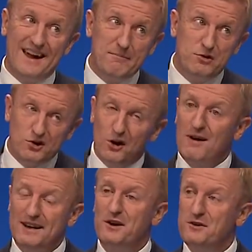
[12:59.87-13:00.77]
I'm
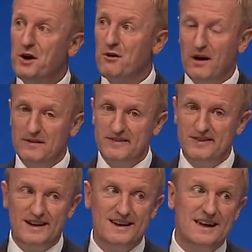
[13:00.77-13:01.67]
sure I know your
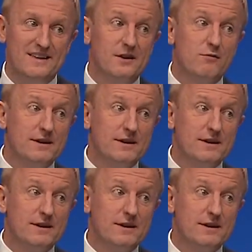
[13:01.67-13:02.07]
answer, is a